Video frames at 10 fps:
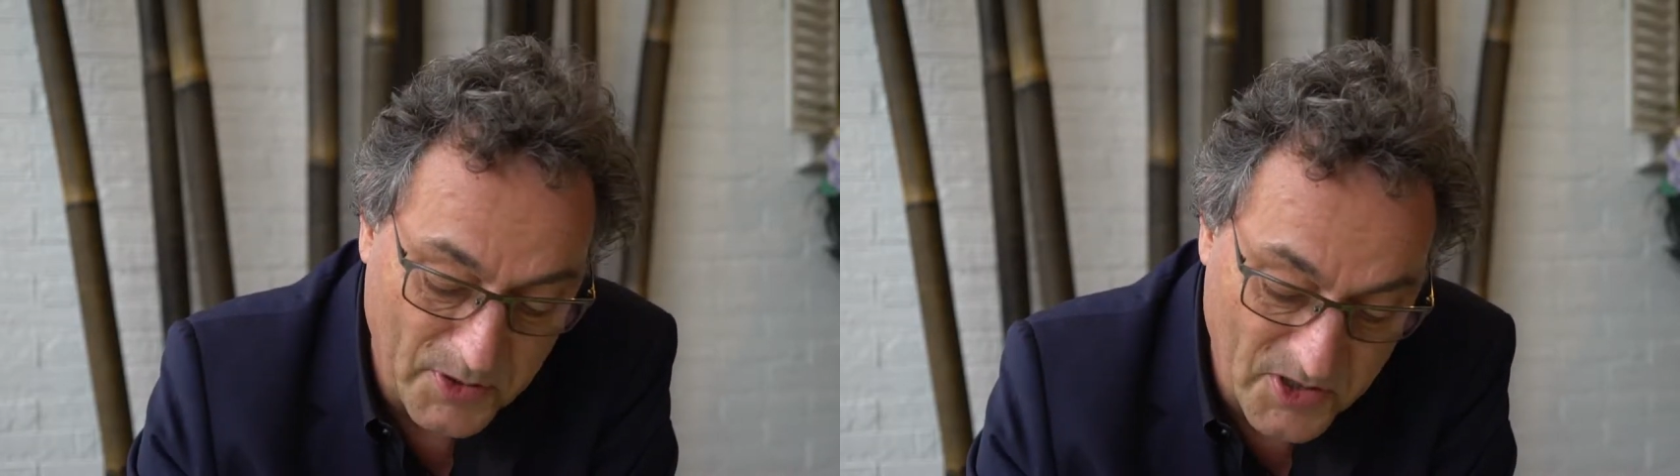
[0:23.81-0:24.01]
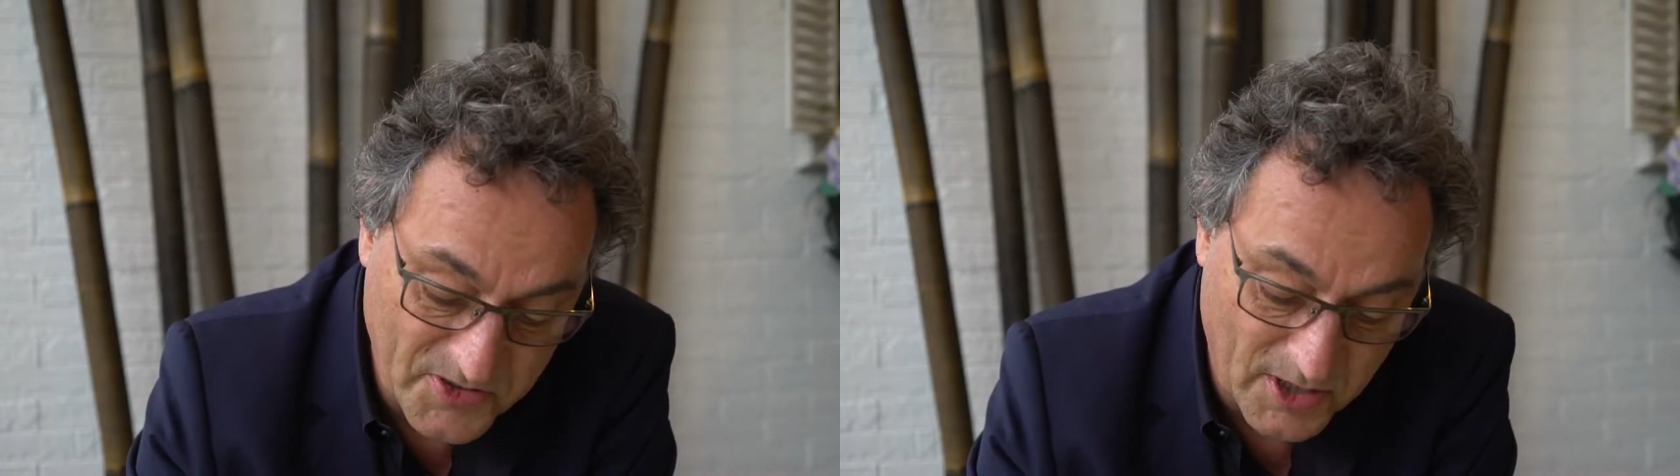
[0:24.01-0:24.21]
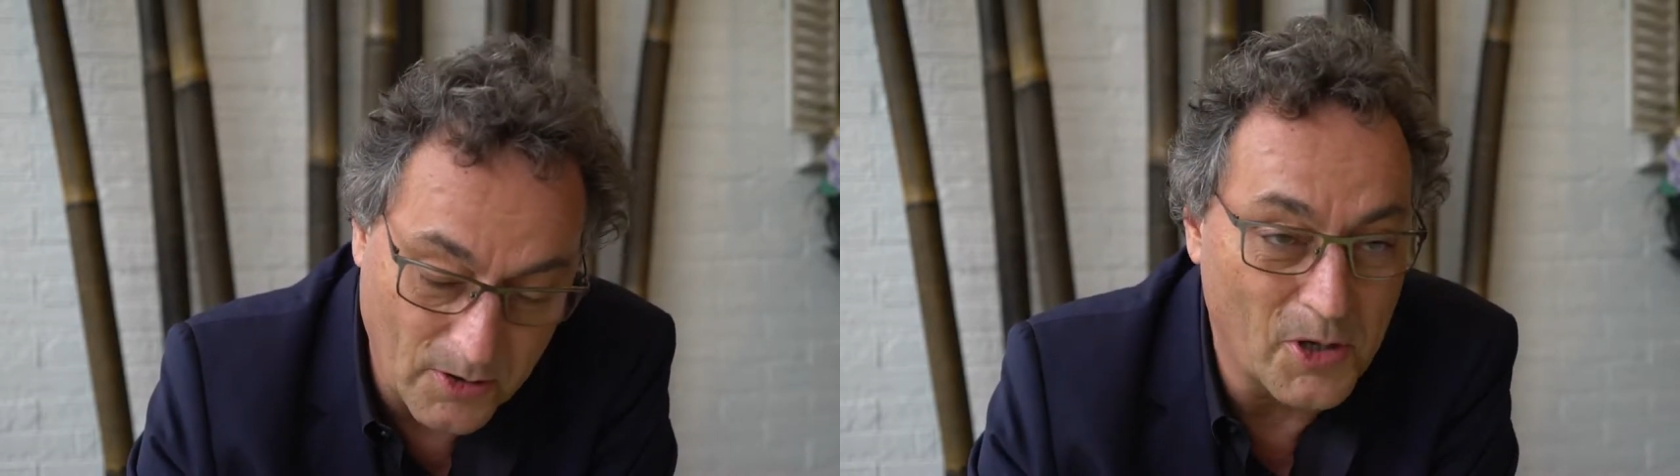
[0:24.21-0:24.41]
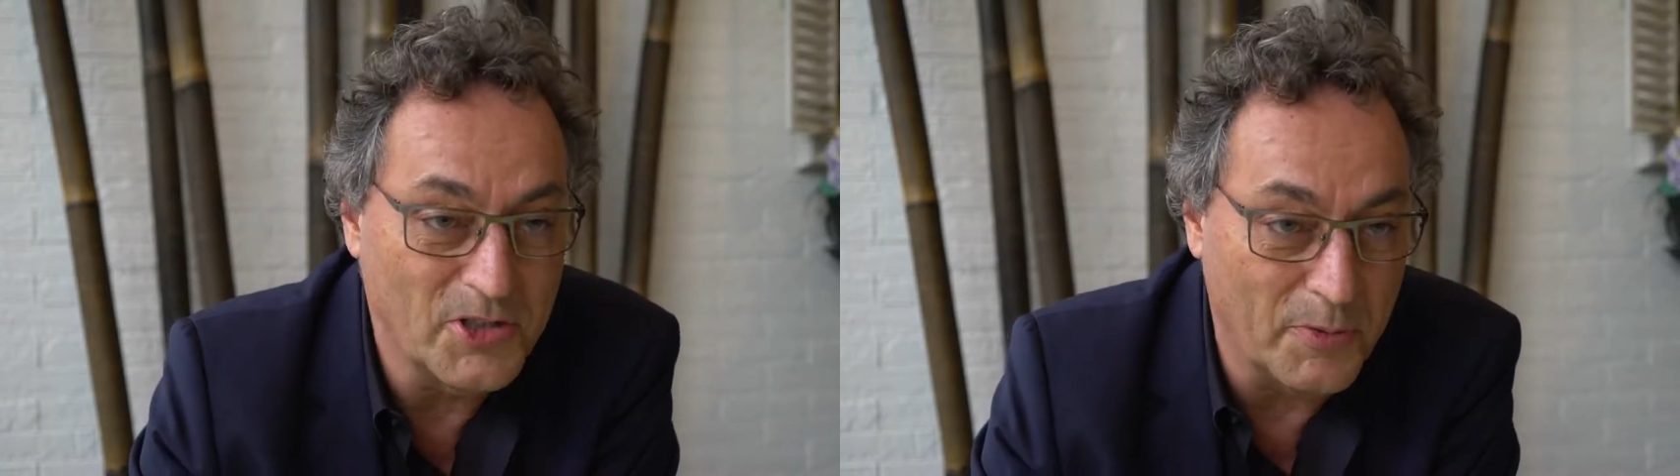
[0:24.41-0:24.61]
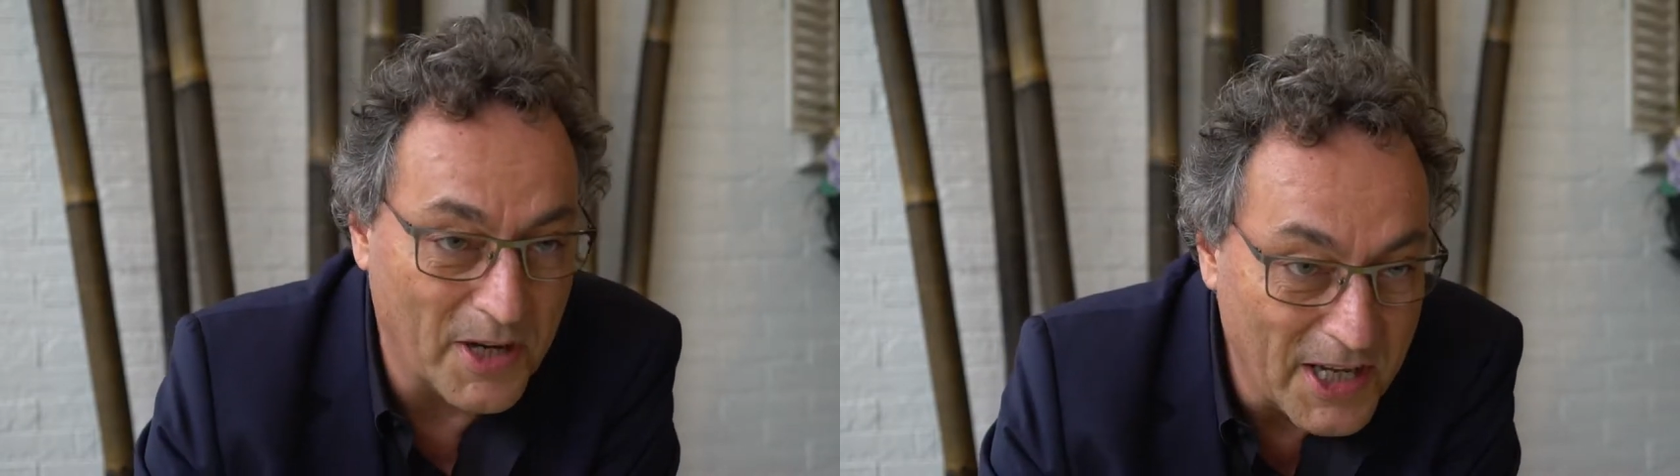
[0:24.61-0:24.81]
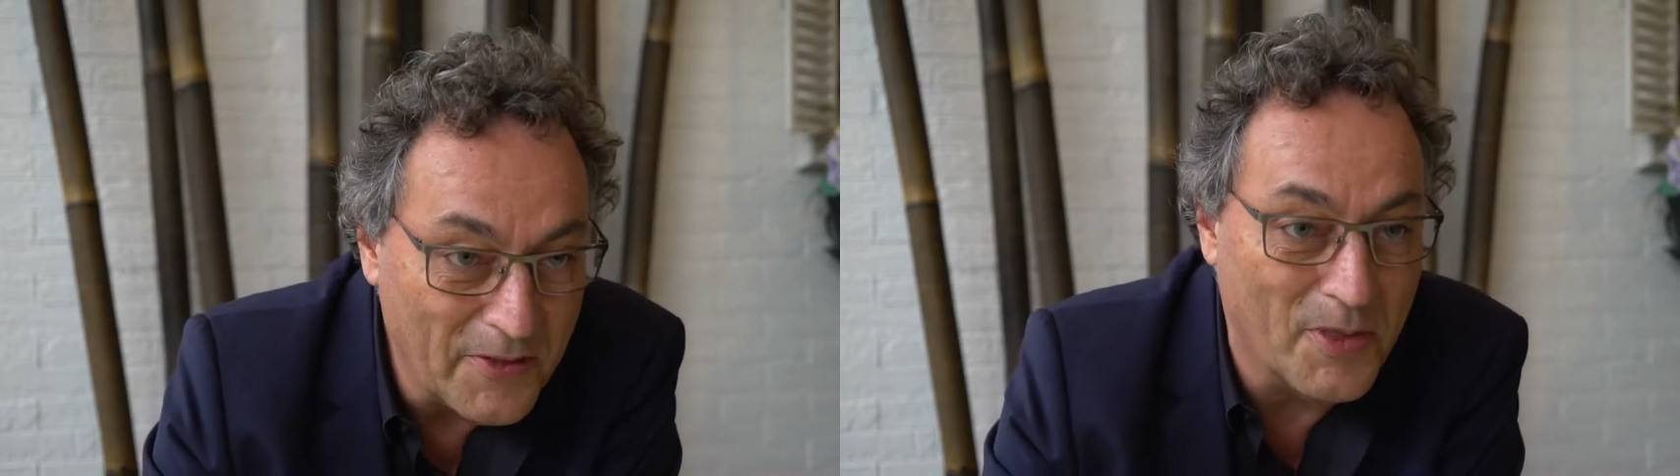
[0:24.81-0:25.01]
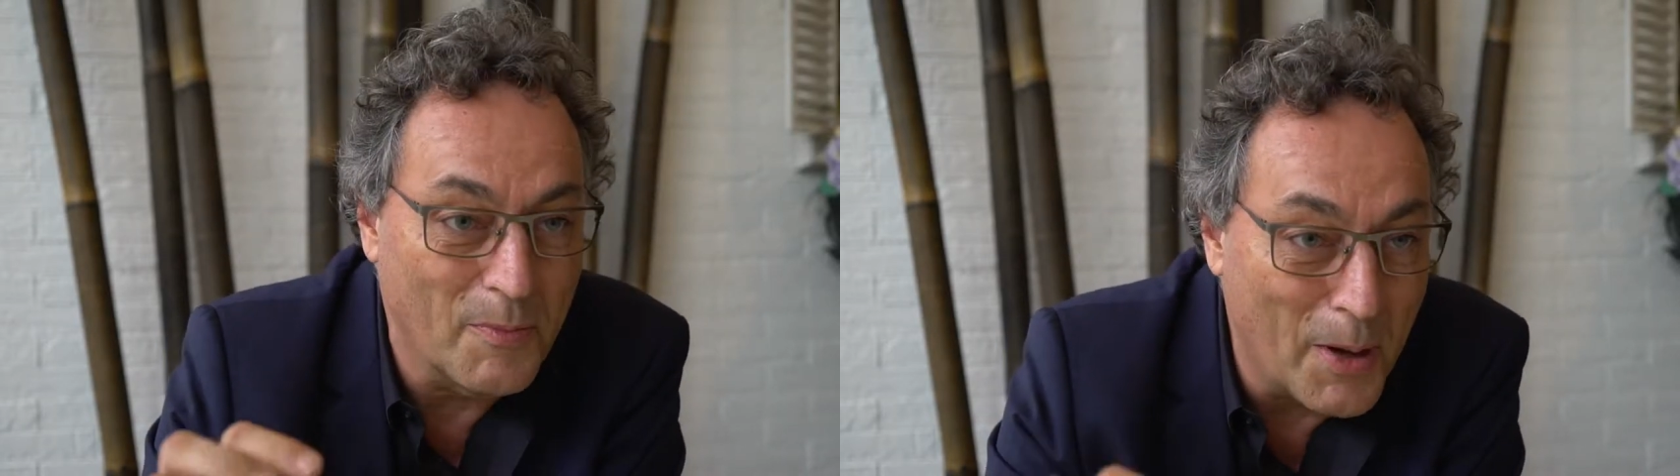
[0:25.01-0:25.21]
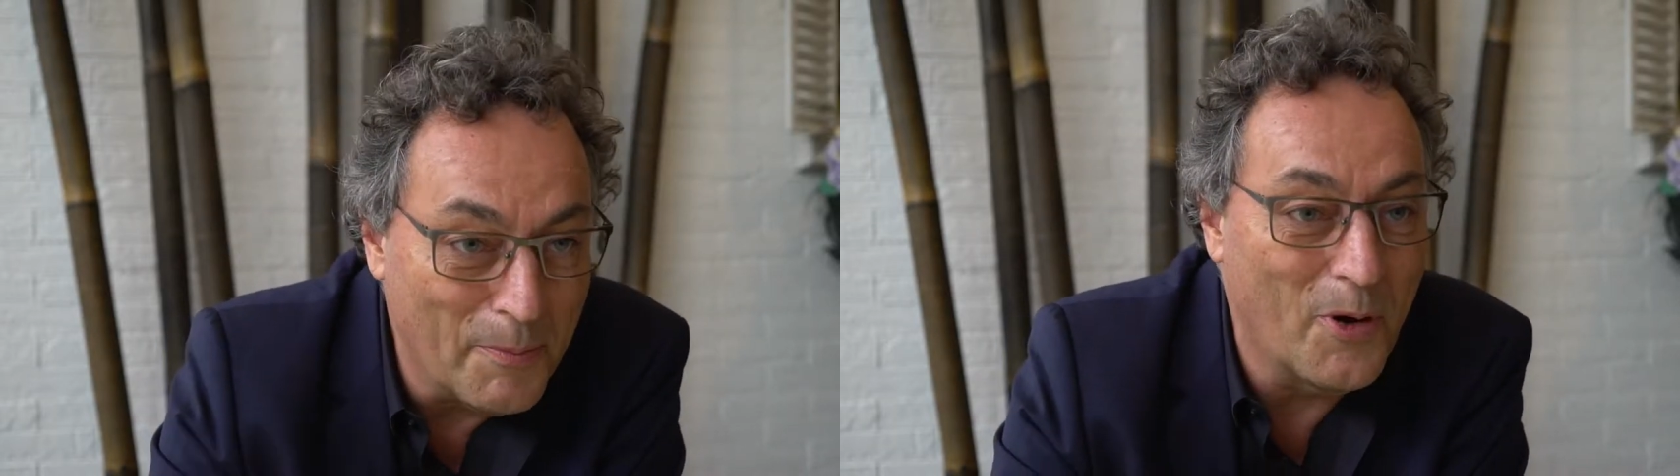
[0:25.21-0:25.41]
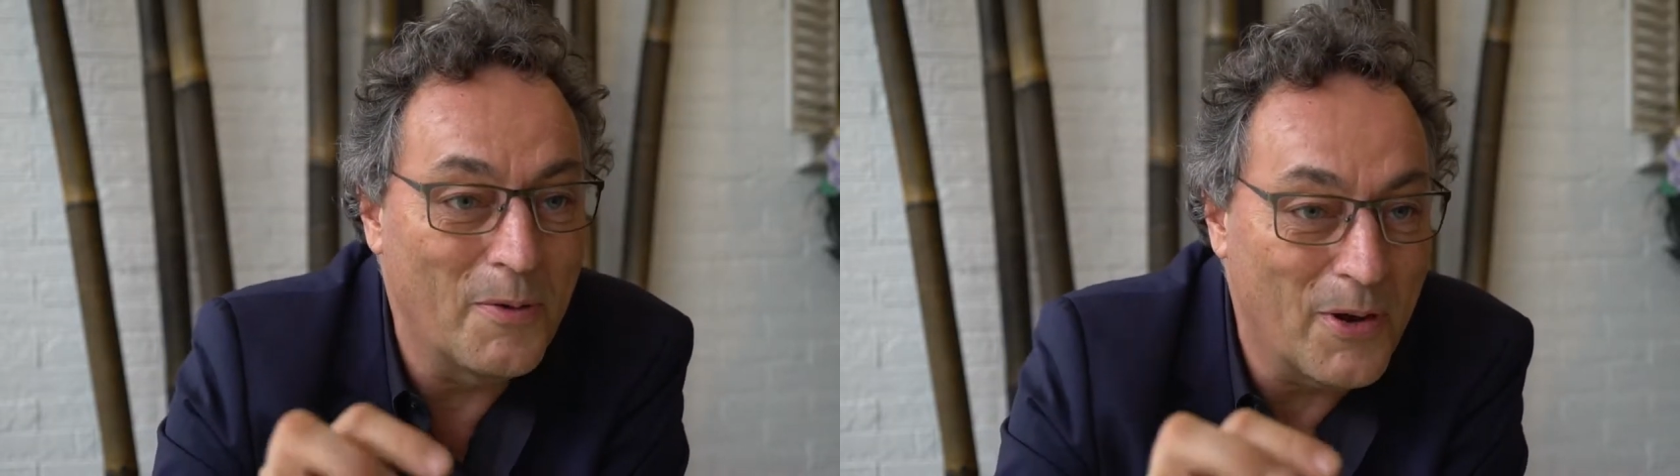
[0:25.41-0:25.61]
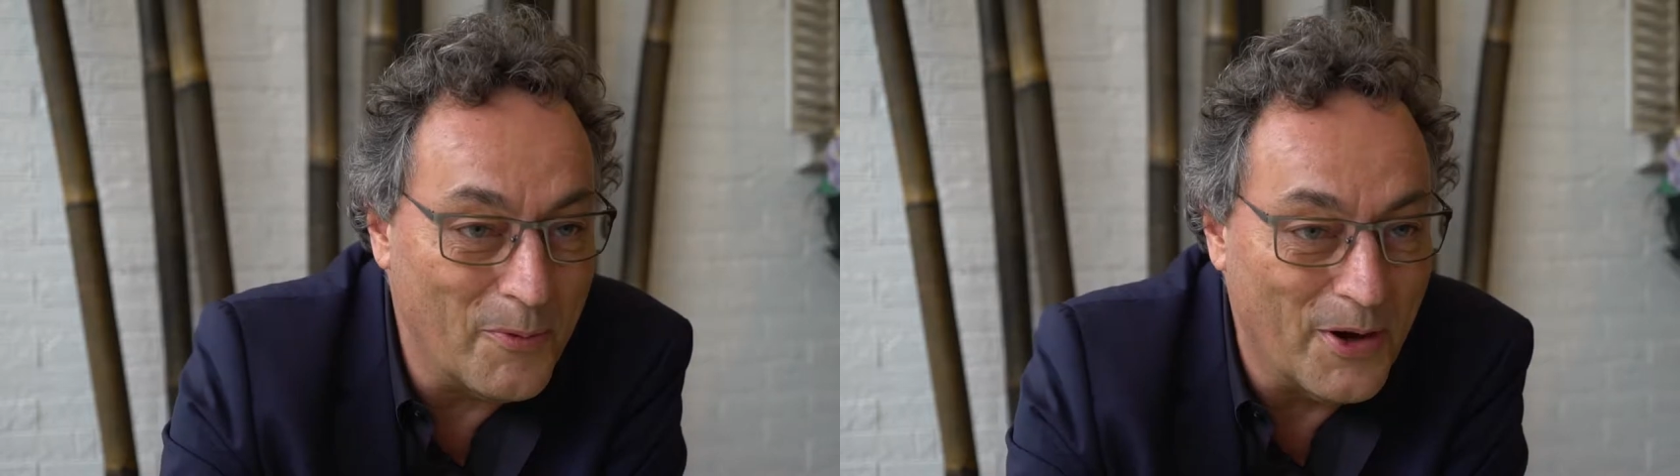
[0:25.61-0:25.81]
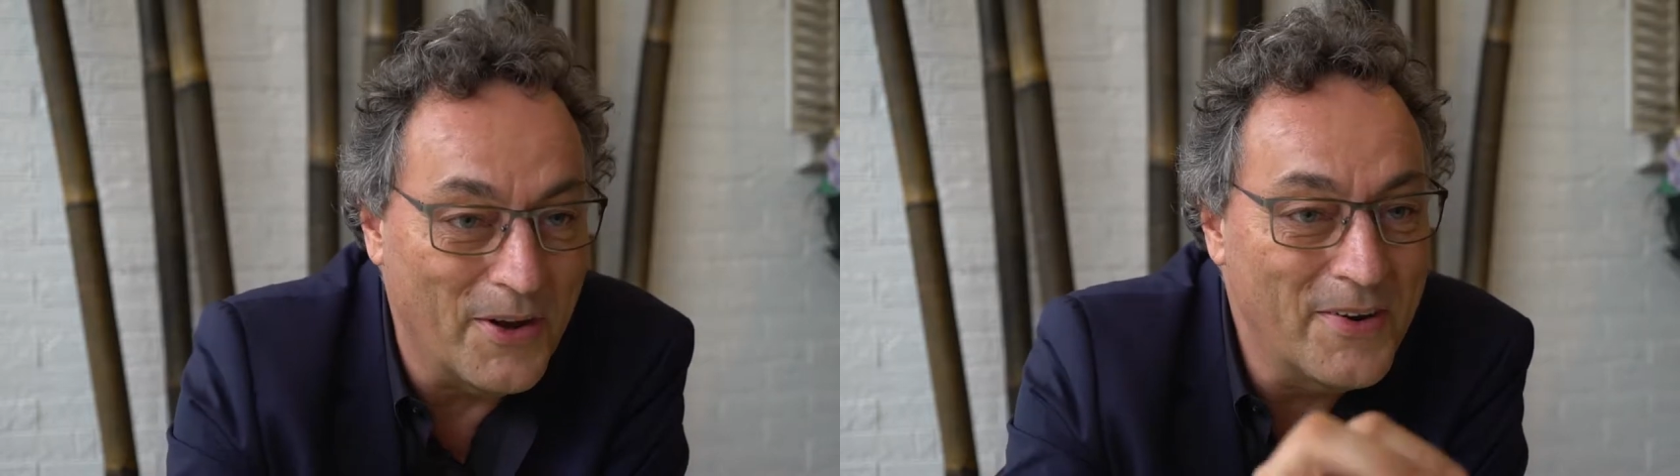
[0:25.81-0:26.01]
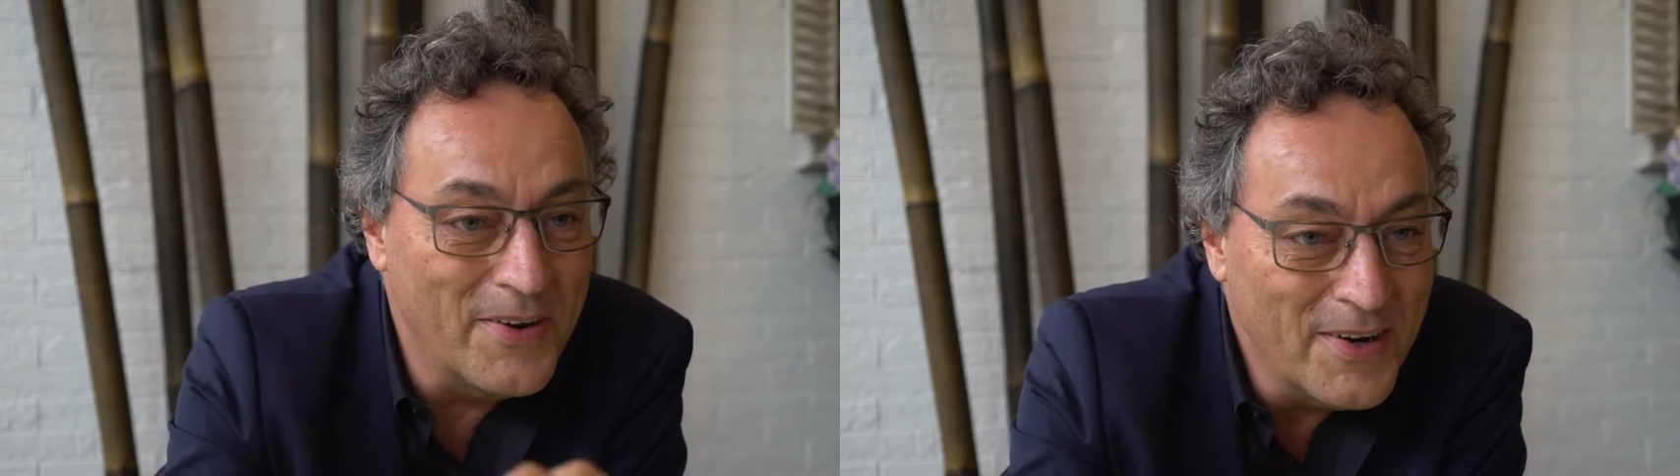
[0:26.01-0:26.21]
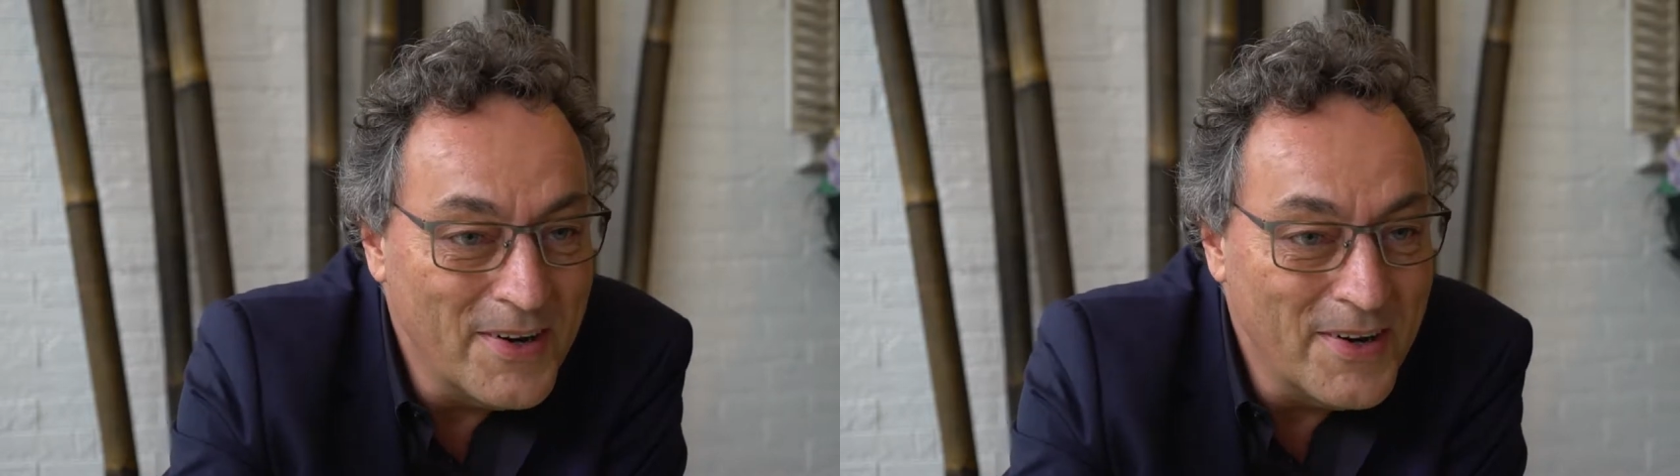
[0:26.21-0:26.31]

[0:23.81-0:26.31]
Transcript: because technology will eat them up one by one,